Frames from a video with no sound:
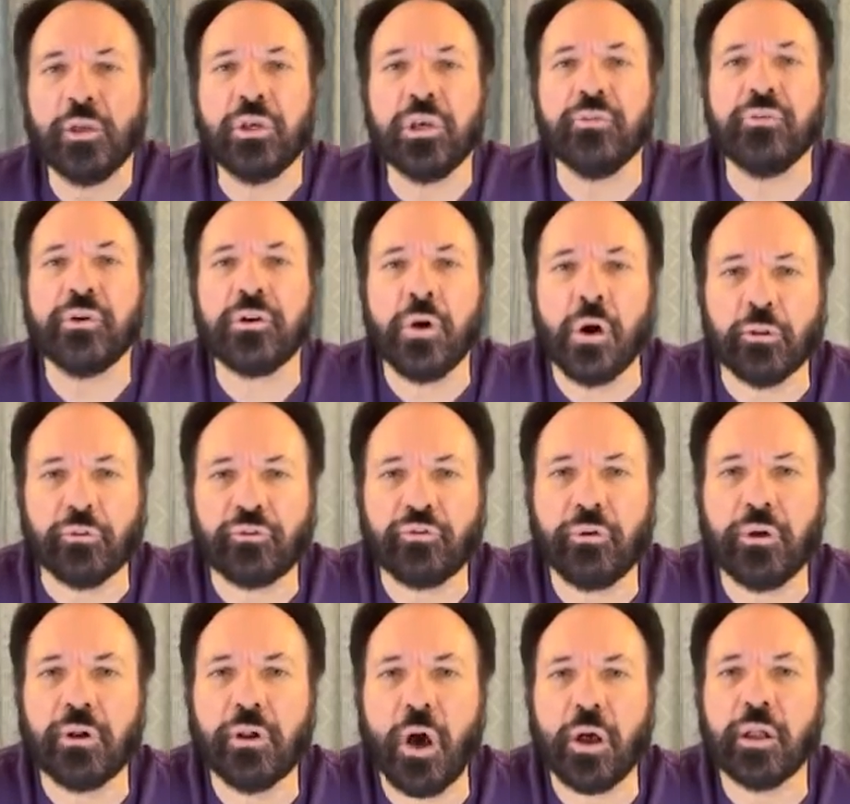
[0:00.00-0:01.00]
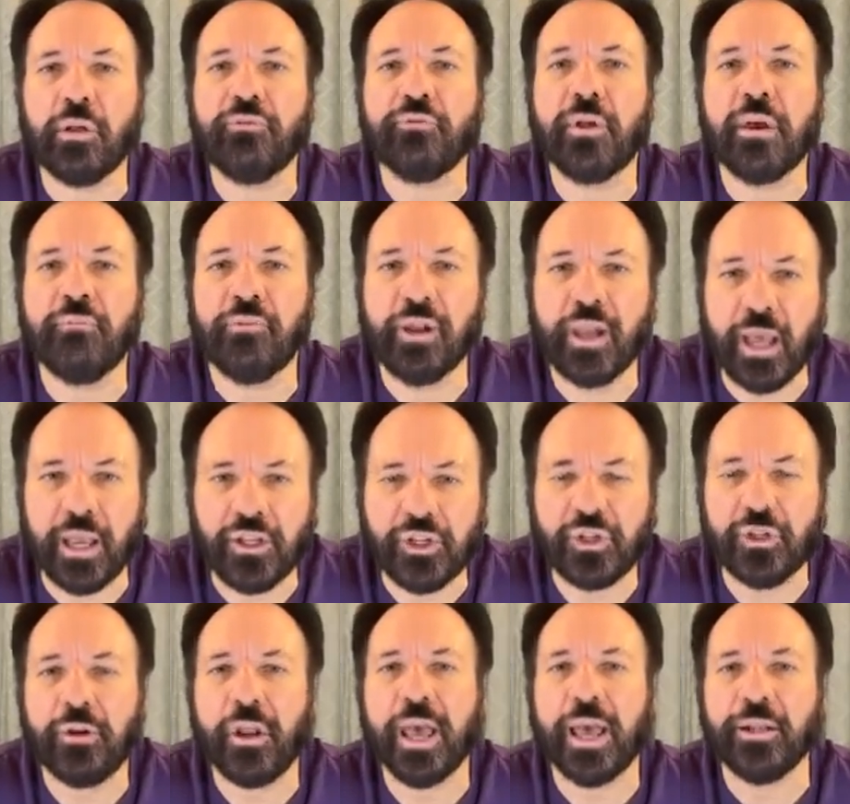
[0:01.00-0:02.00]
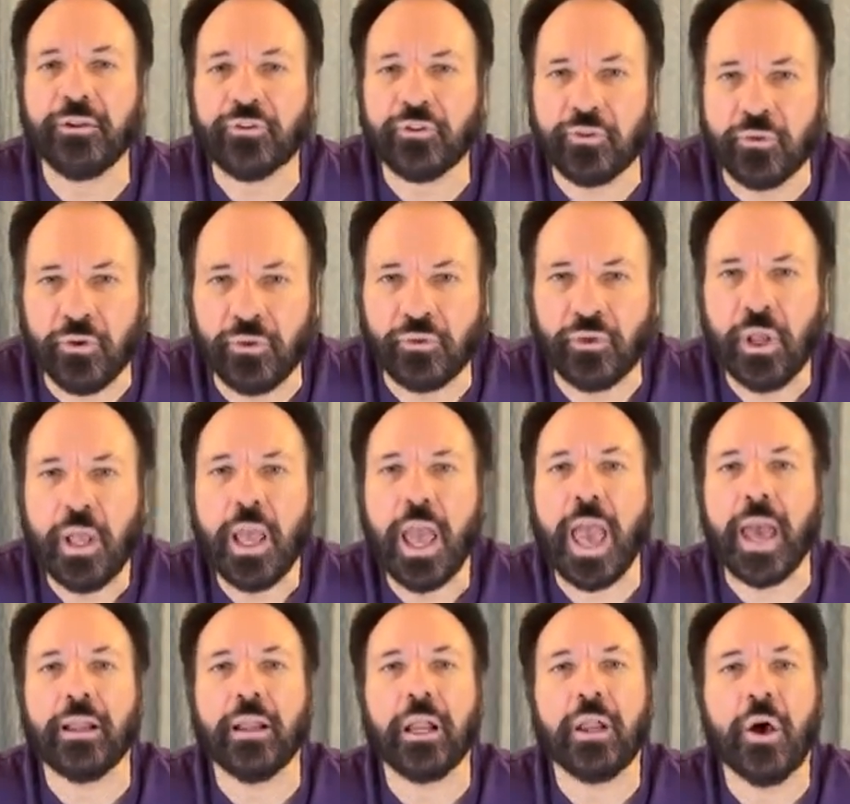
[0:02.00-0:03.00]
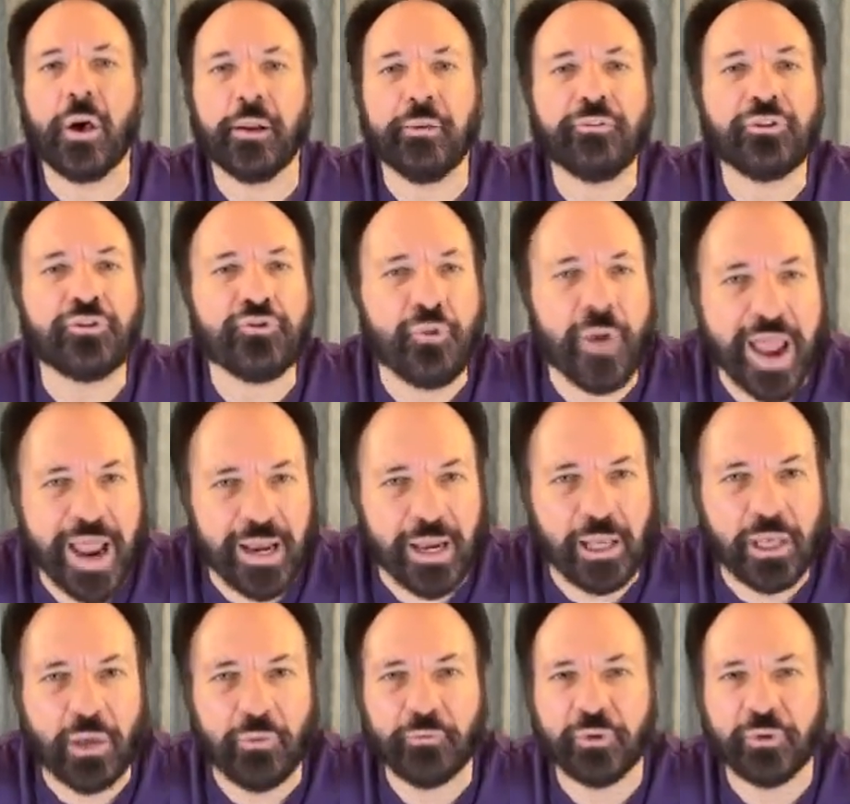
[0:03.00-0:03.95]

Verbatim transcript: You've gone through a lot of revelation and truth and a lot of training.